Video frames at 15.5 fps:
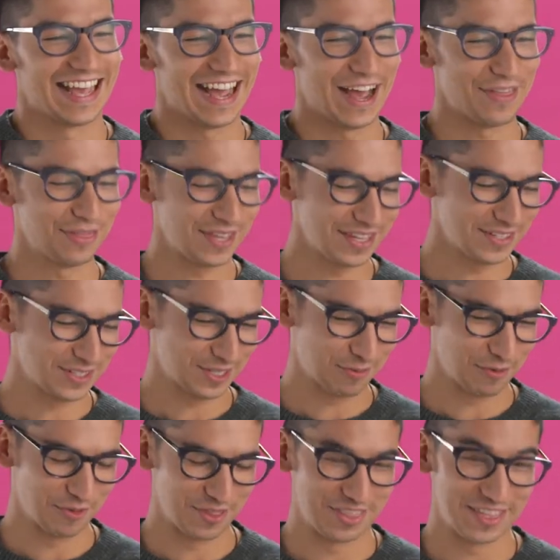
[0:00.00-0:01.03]
I think some
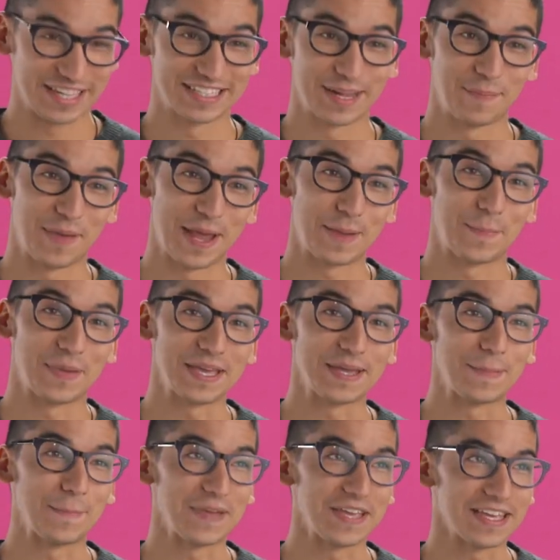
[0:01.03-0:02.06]
of the things that make
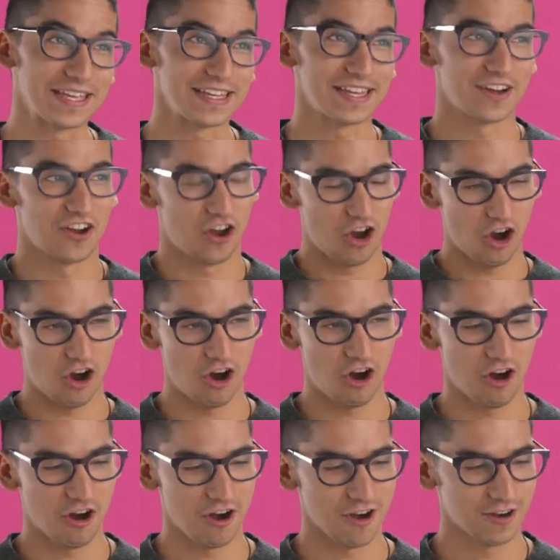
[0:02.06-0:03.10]
me
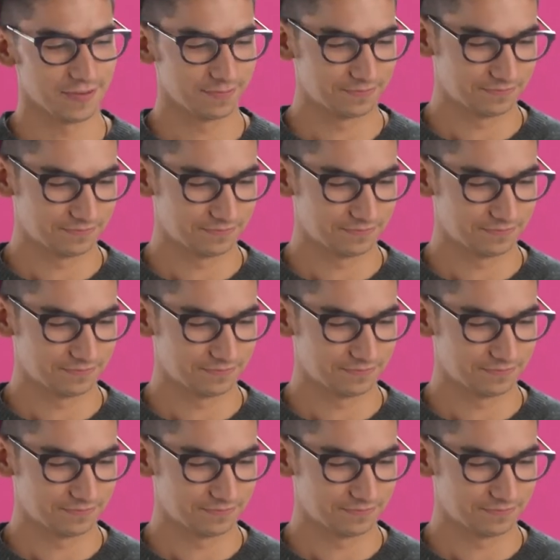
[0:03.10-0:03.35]
are,